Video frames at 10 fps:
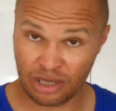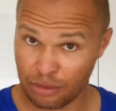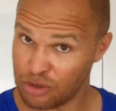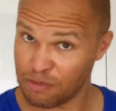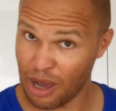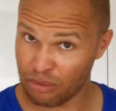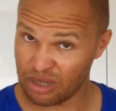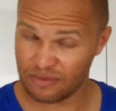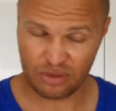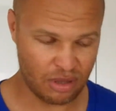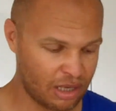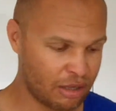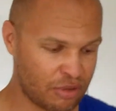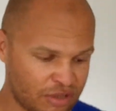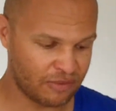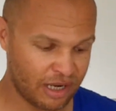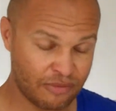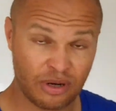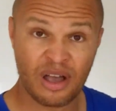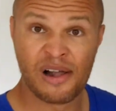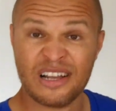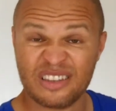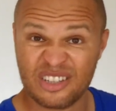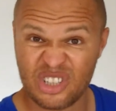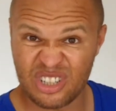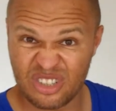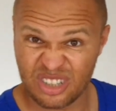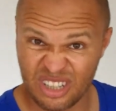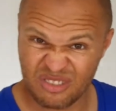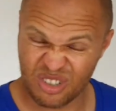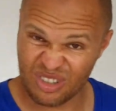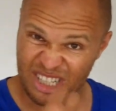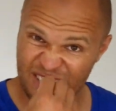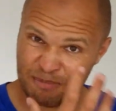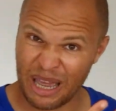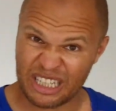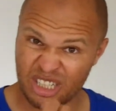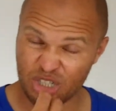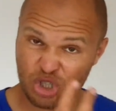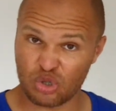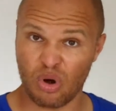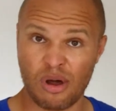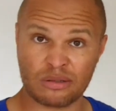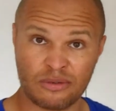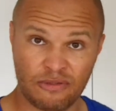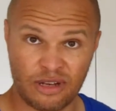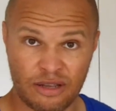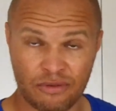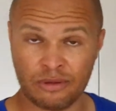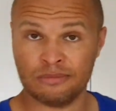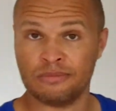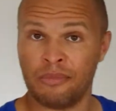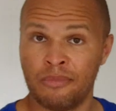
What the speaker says: The licorice powder gives you the licorice flavor, the ginger gives you the spicy, strong flavor.